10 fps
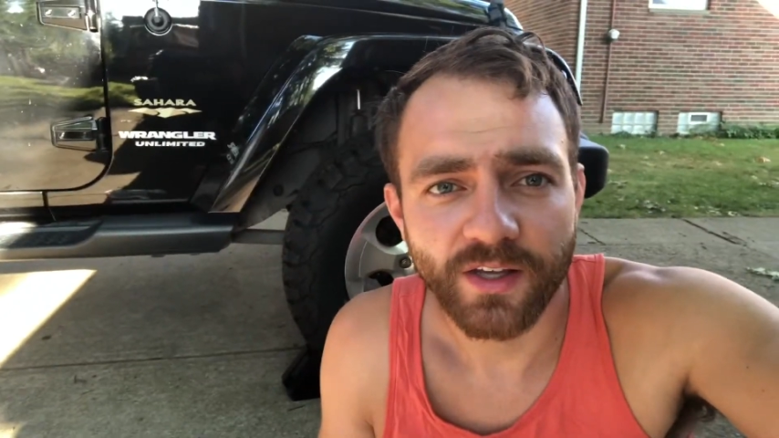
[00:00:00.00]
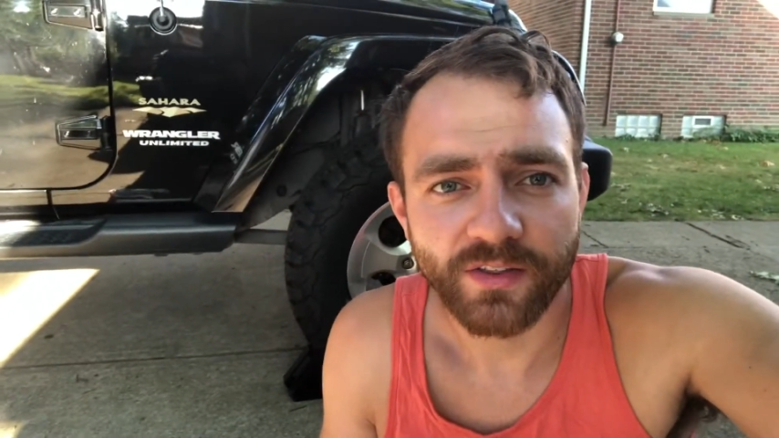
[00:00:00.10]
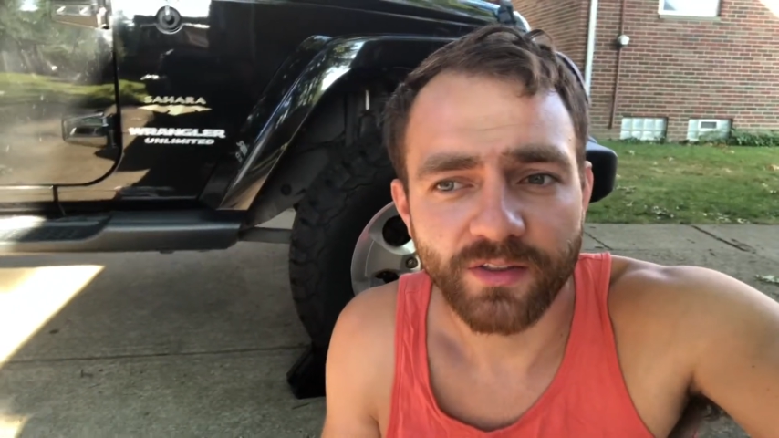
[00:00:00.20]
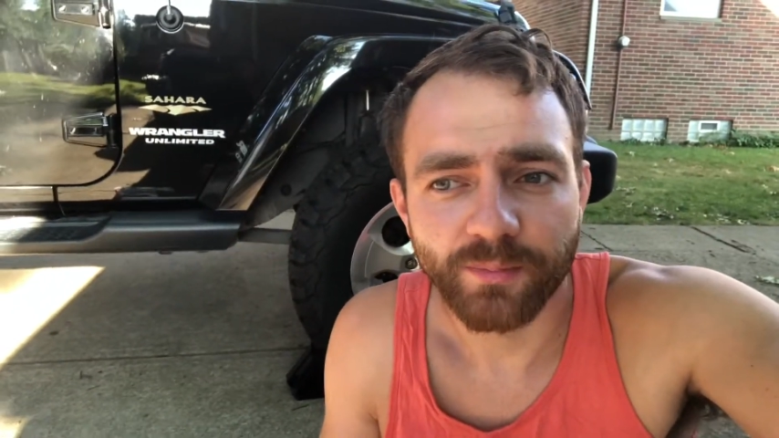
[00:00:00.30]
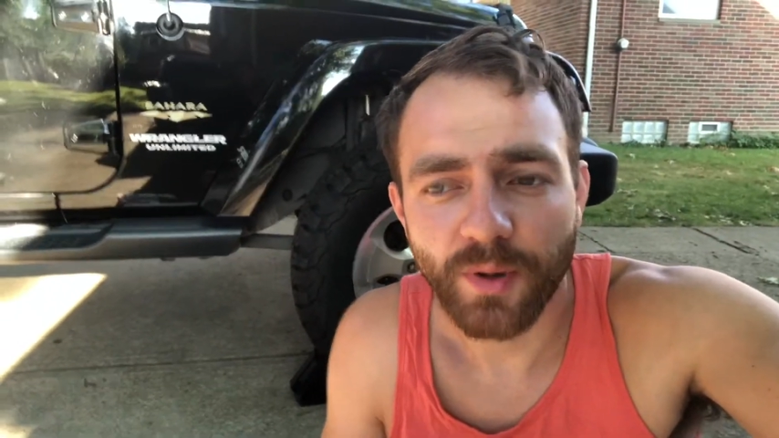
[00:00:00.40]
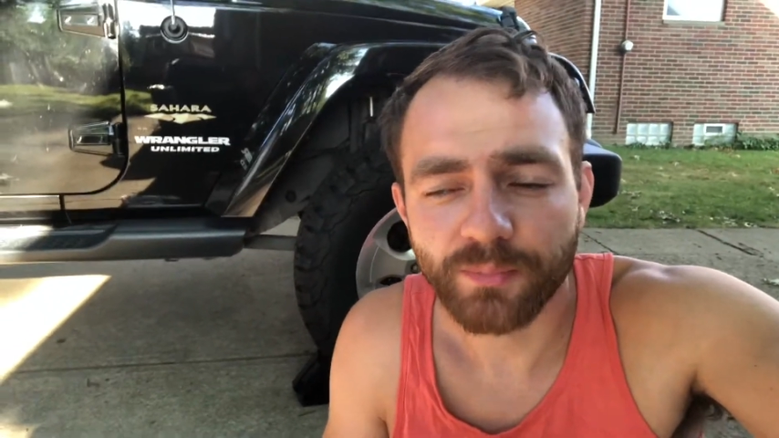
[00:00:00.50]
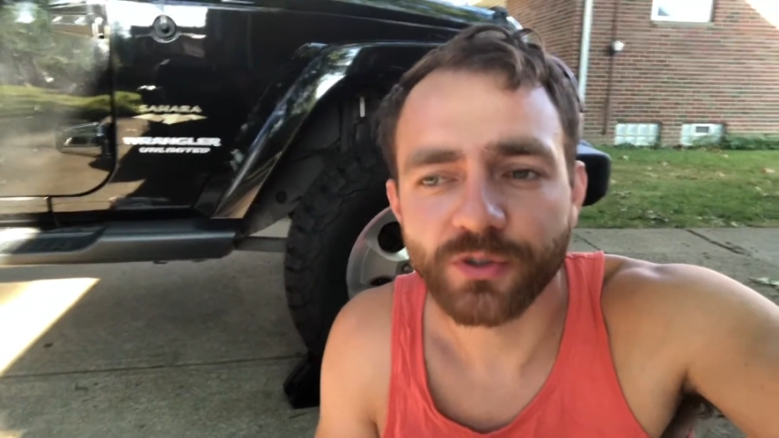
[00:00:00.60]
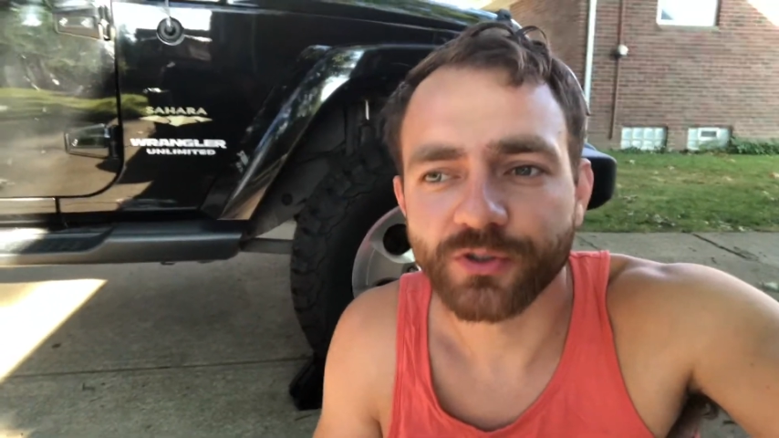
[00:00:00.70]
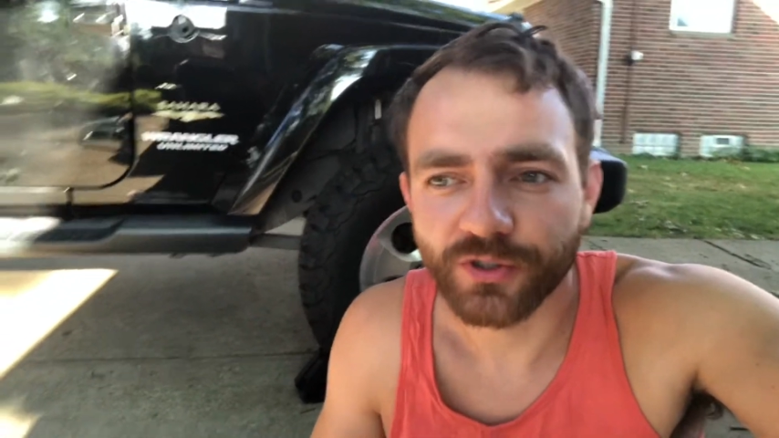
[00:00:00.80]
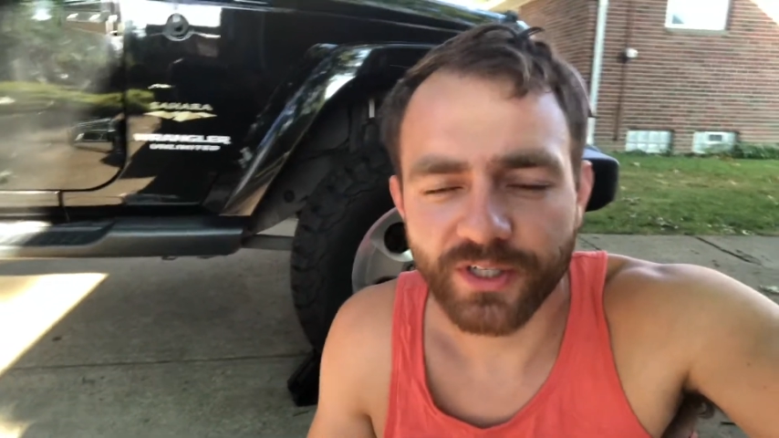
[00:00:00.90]
the
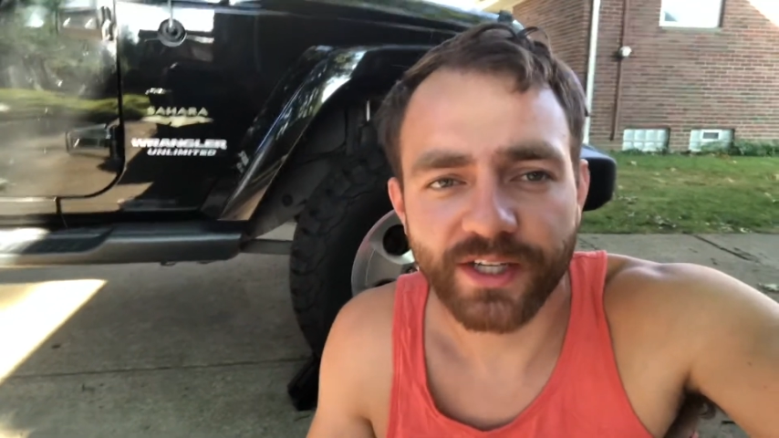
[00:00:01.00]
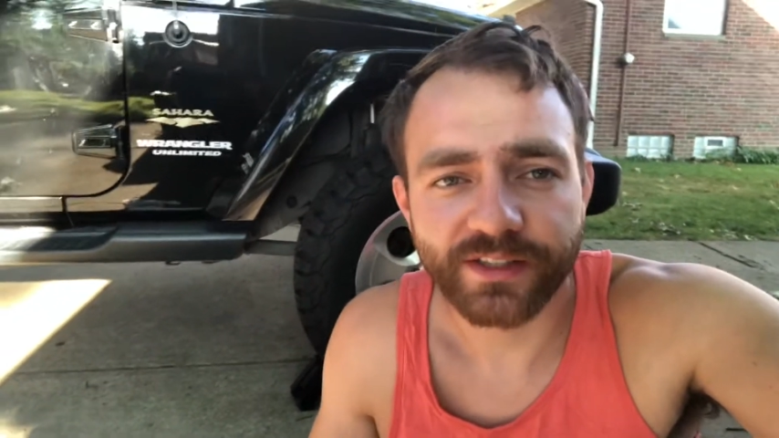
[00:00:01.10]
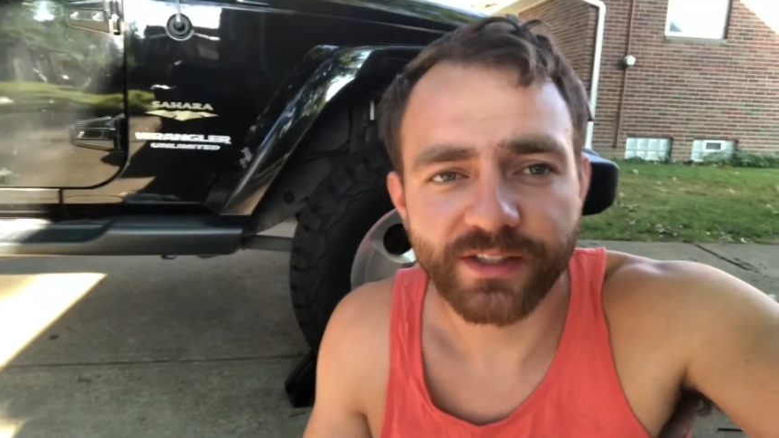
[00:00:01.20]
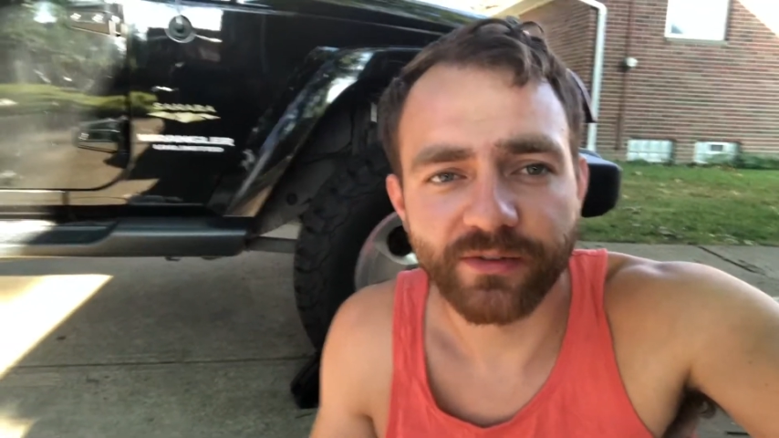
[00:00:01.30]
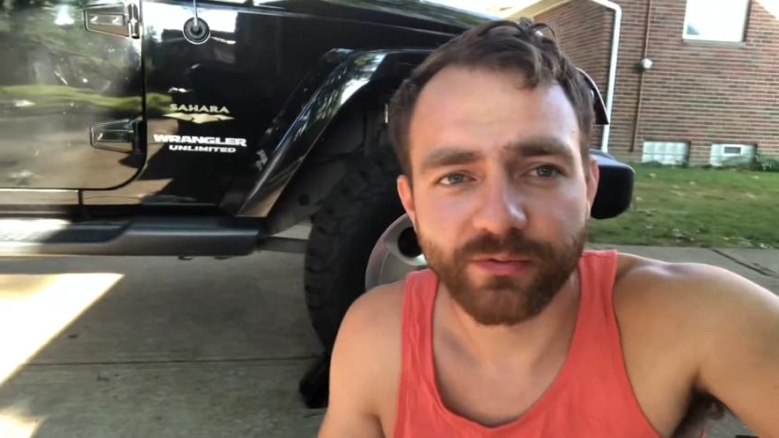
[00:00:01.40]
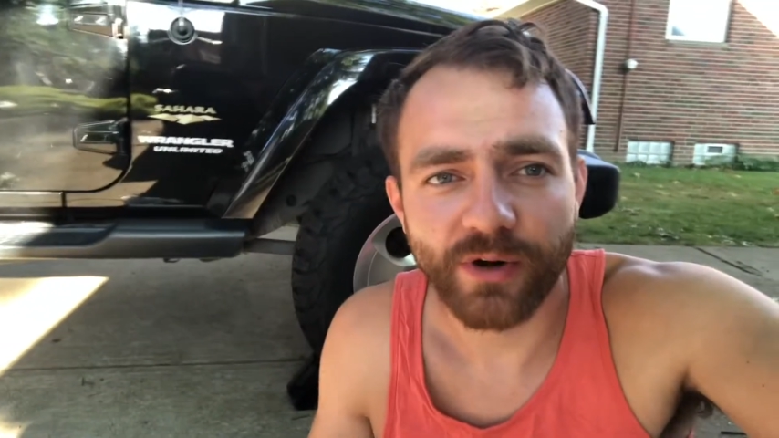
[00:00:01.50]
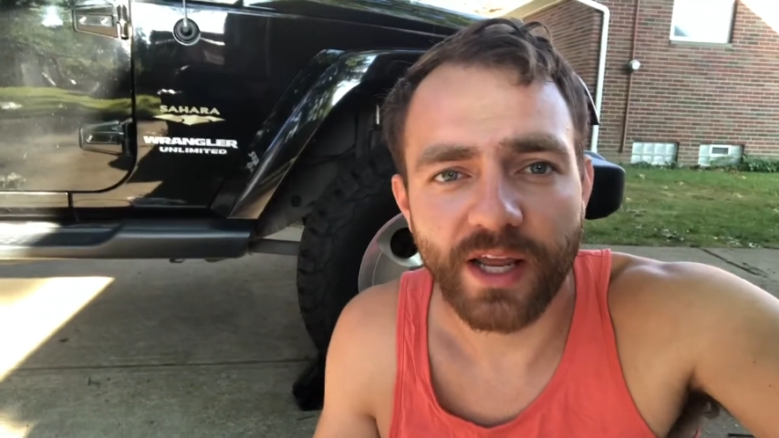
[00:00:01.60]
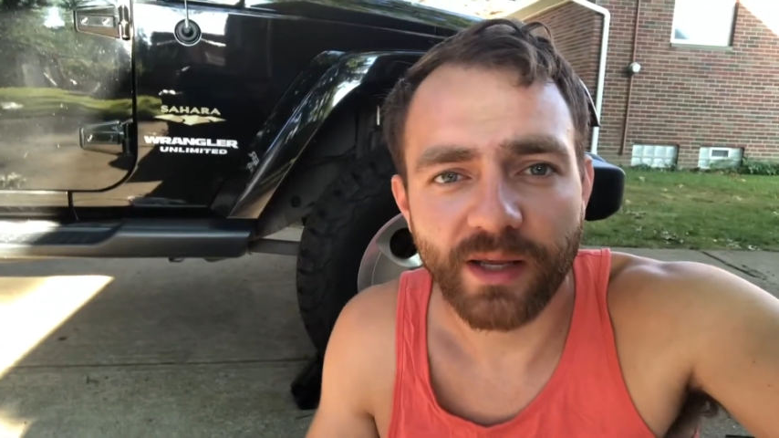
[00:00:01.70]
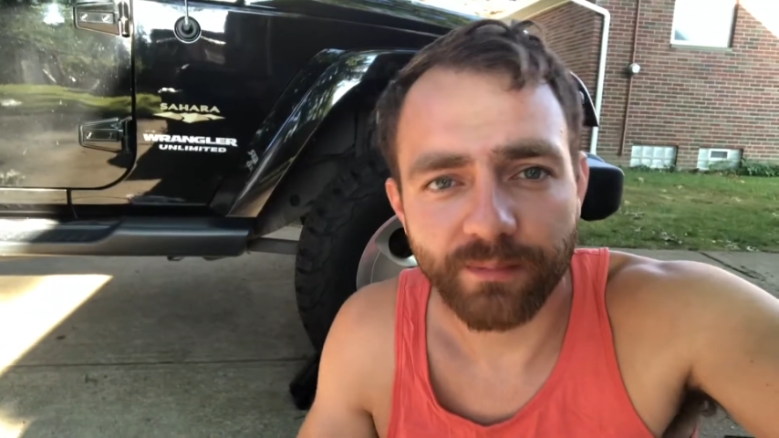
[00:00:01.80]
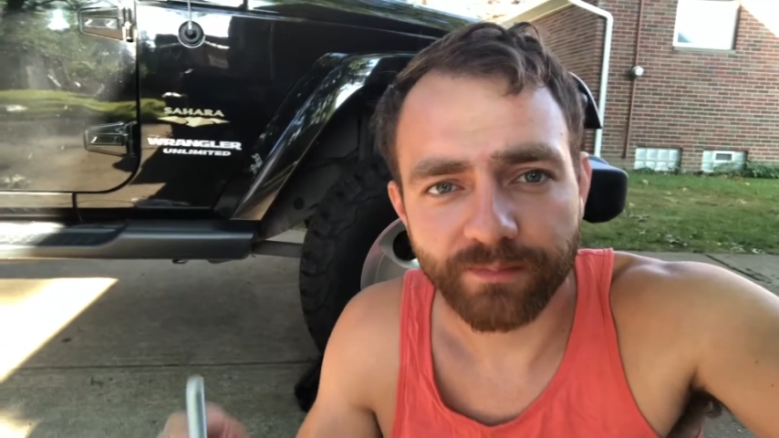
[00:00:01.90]
bumpers are connected to the
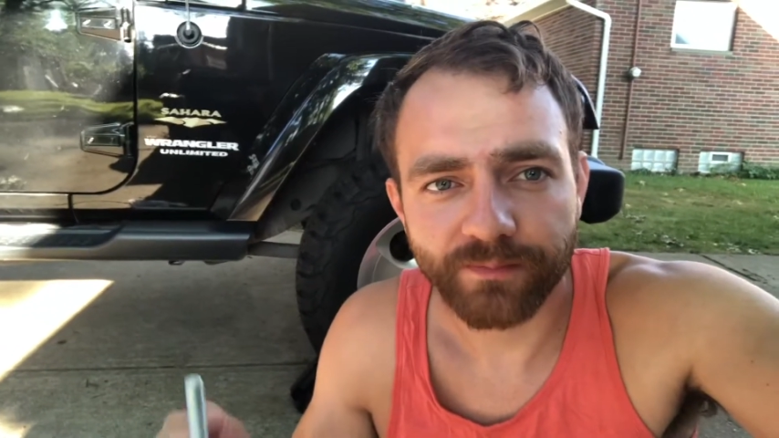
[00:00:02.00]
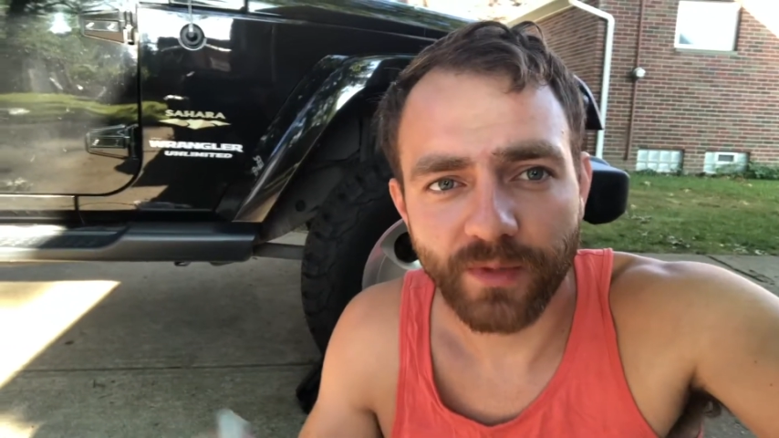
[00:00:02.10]
frame,